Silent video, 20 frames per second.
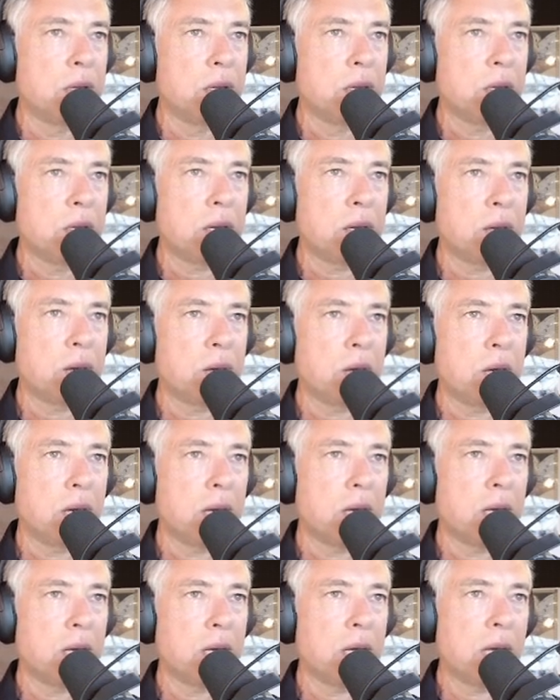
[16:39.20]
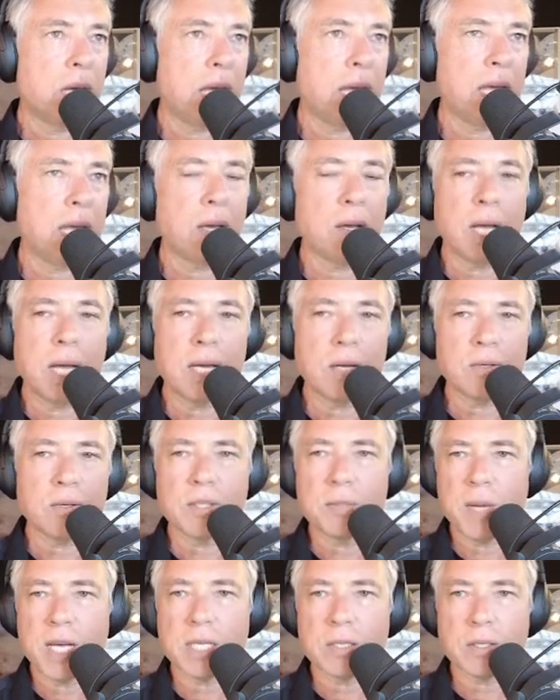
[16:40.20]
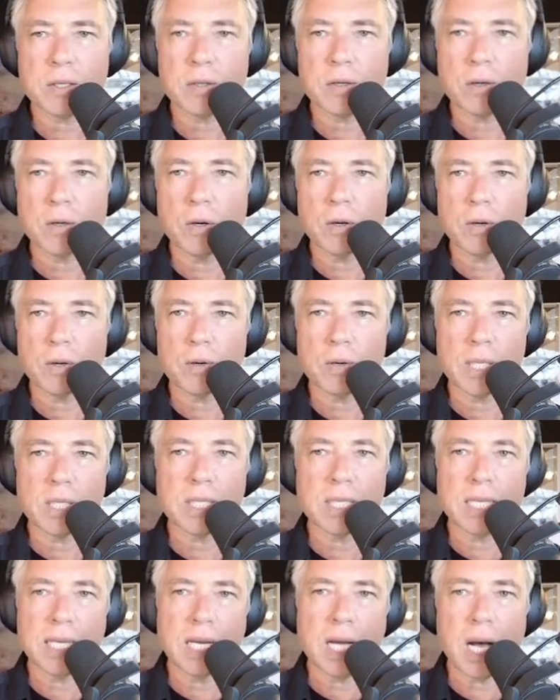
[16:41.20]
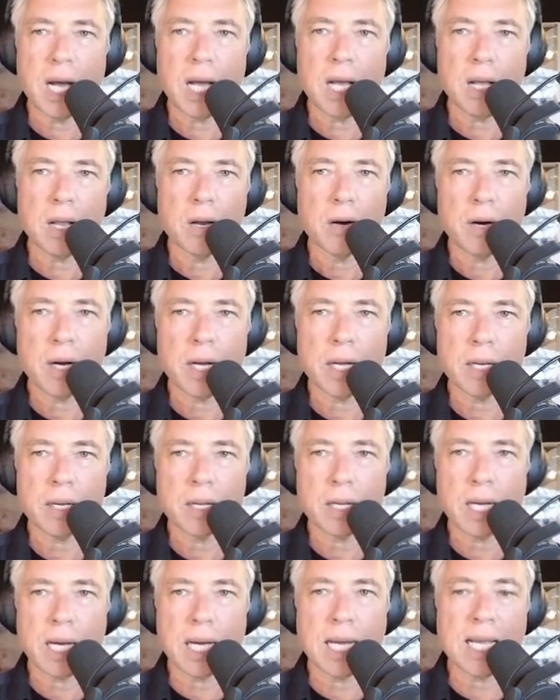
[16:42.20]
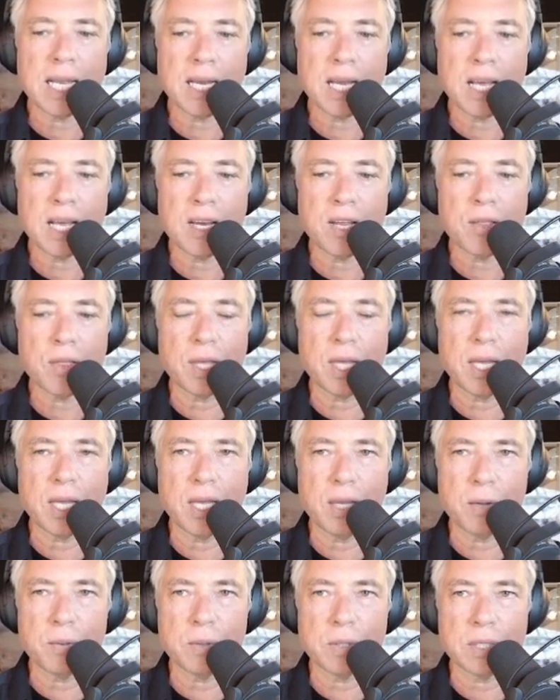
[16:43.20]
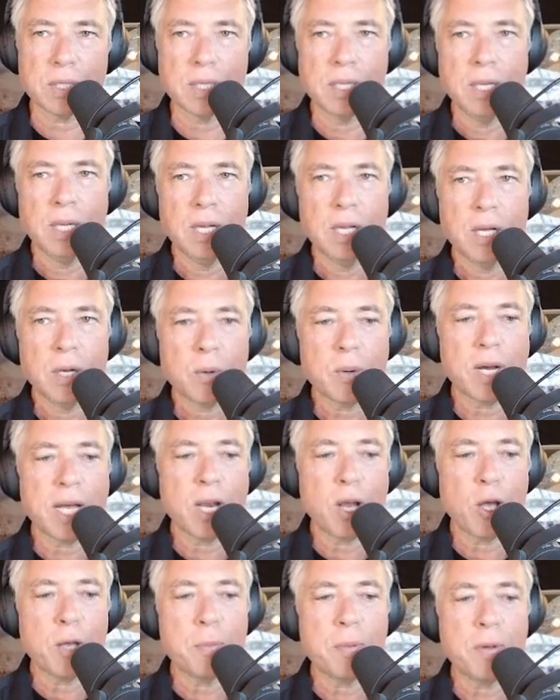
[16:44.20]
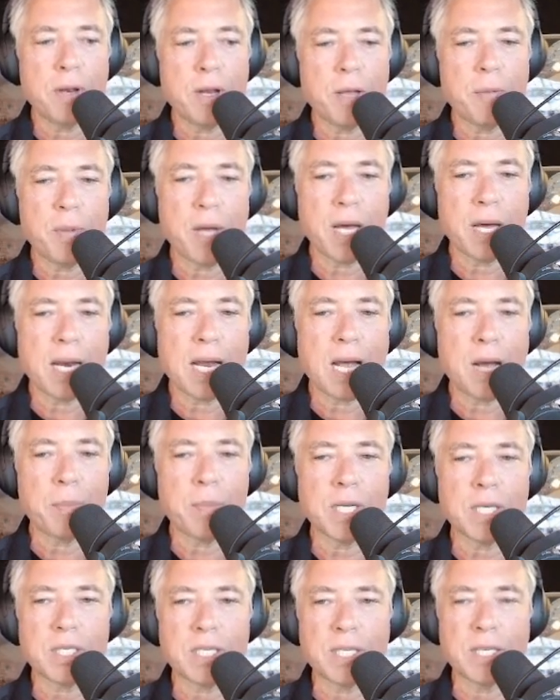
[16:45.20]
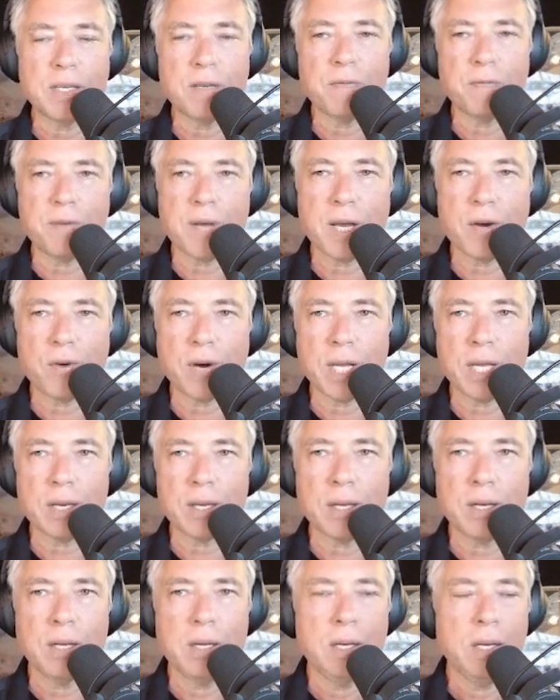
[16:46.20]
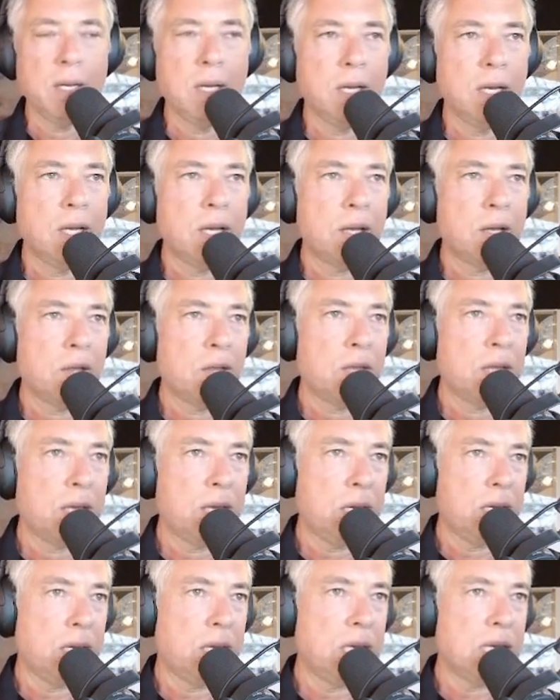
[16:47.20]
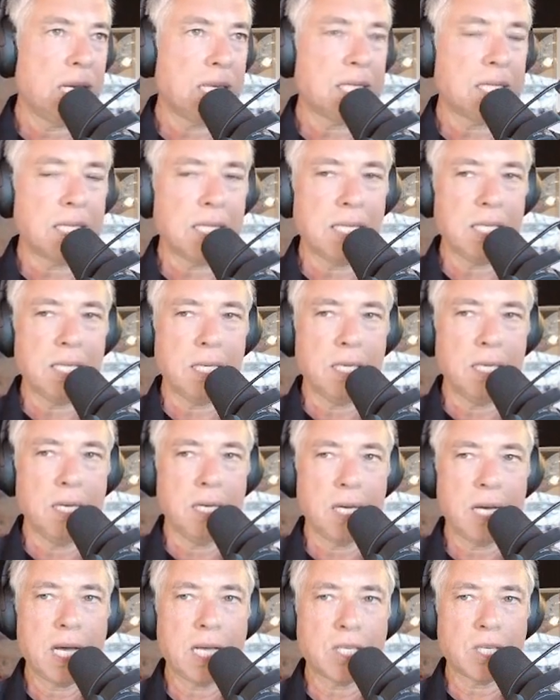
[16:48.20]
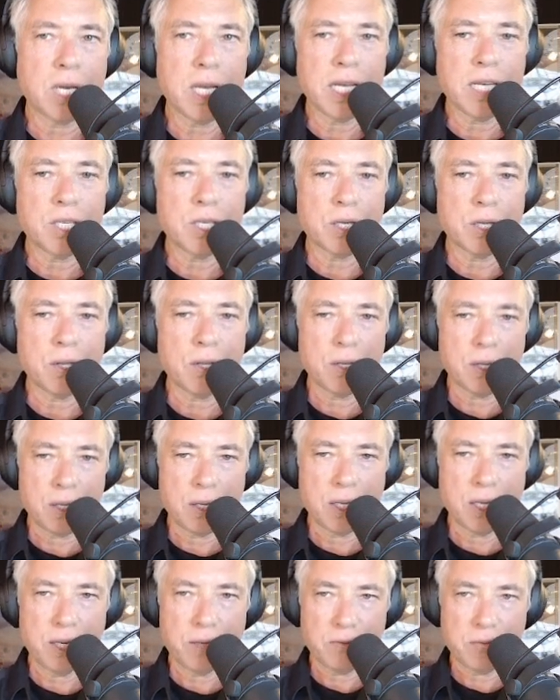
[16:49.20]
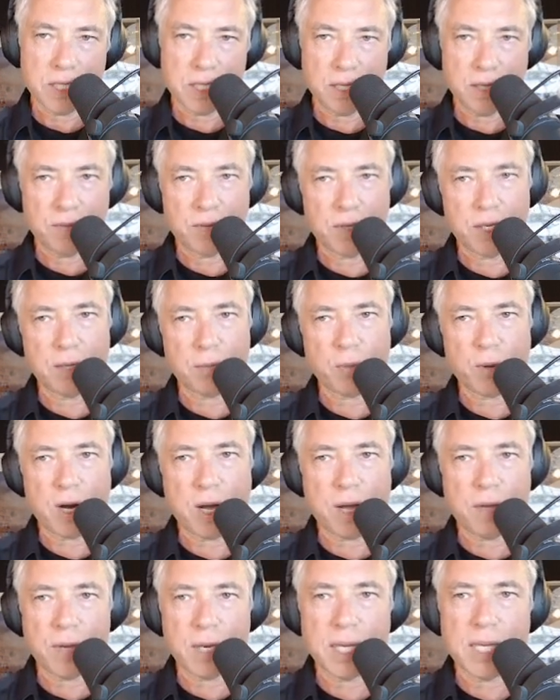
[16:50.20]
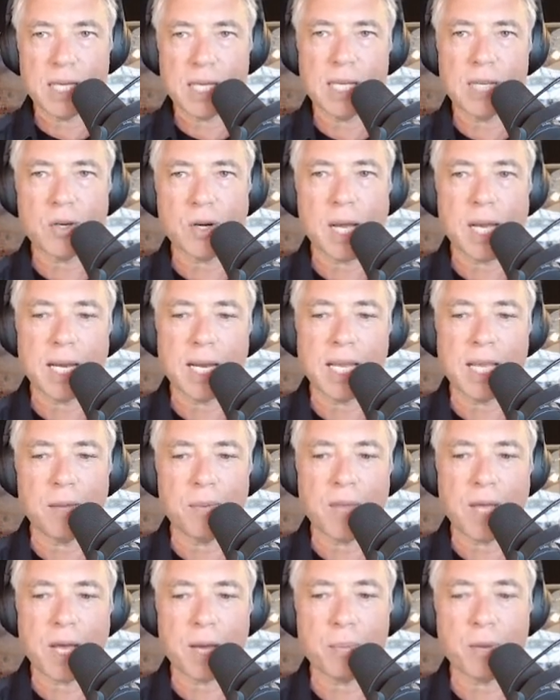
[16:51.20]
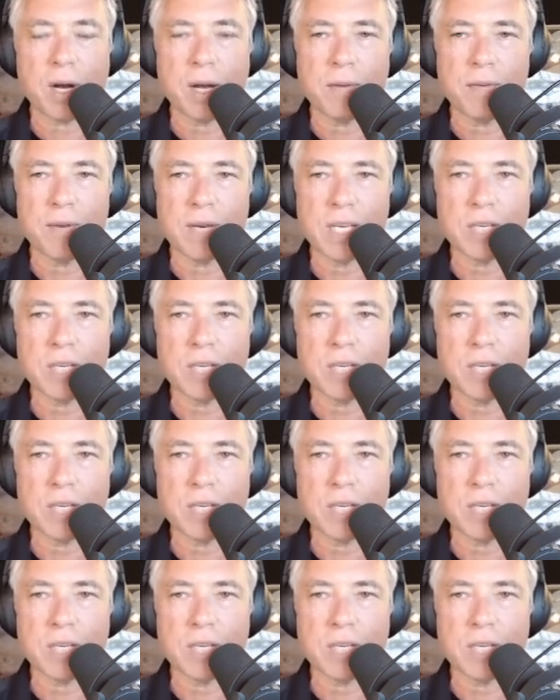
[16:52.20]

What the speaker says: Hail Spencer or Seek Heil, right? I don't think he was quite open about how much he venerated the Nazi adulation that he received in private. He tried to keep that private.